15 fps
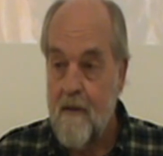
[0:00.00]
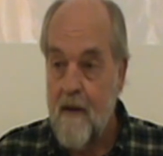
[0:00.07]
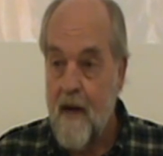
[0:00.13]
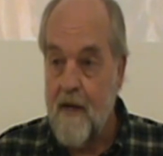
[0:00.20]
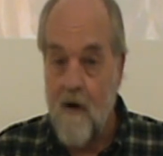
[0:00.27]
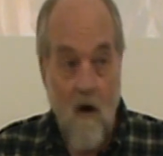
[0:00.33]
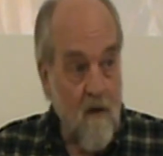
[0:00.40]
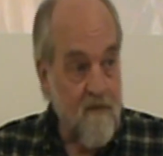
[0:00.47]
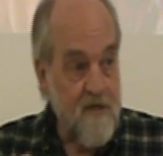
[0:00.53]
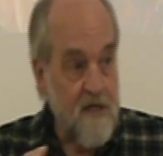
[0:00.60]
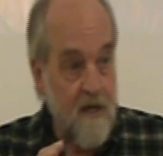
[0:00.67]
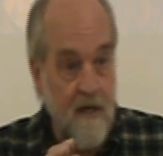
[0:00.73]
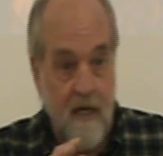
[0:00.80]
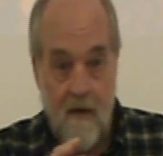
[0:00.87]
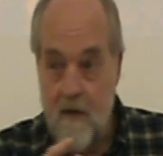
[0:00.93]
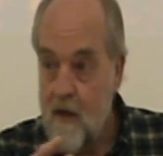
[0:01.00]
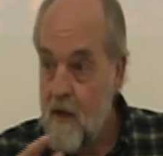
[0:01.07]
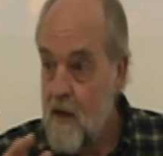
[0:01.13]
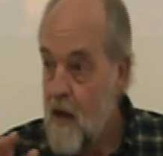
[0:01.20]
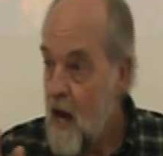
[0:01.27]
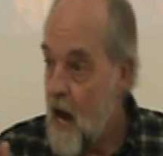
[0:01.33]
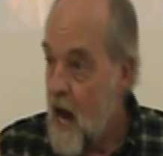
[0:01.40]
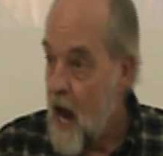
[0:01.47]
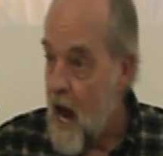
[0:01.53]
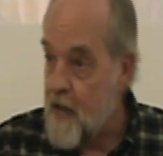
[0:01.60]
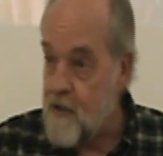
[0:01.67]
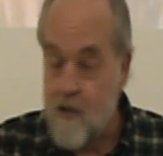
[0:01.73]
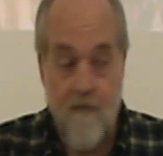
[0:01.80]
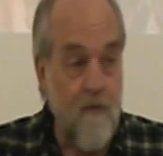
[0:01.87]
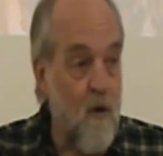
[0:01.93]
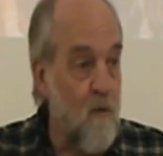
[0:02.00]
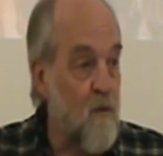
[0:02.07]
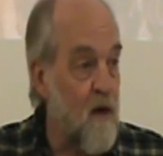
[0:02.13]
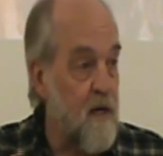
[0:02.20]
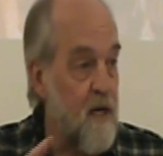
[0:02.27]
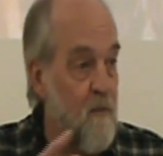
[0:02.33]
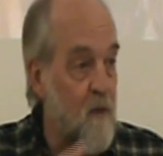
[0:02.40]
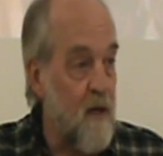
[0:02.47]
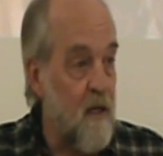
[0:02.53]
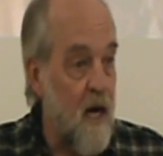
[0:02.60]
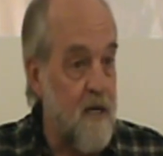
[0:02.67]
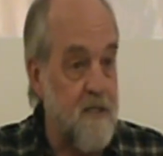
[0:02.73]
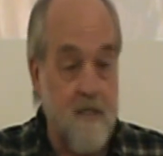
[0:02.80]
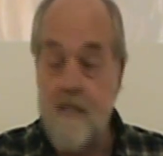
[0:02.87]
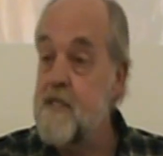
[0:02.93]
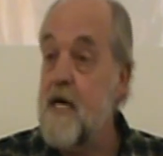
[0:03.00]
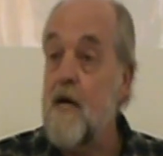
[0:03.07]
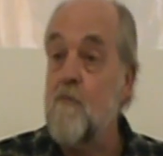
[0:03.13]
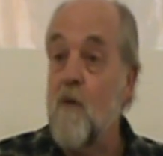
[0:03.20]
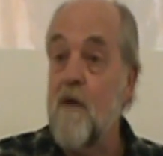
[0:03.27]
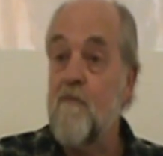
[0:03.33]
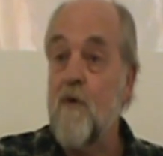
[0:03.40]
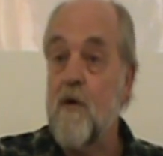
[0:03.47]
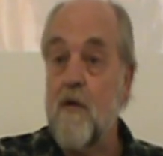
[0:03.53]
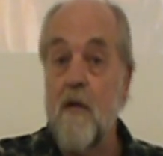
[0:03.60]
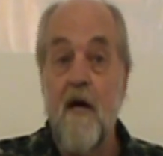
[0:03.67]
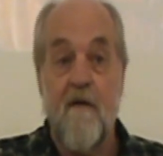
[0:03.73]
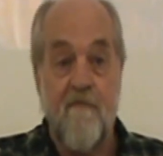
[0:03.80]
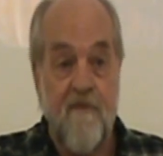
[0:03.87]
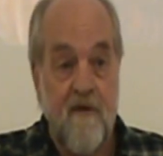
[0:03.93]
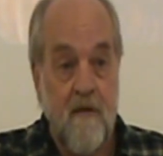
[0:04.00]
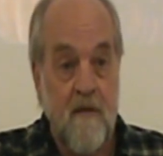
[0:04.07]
And all of a sudden, he, at this full run, he realizes he's heading right for a cliff.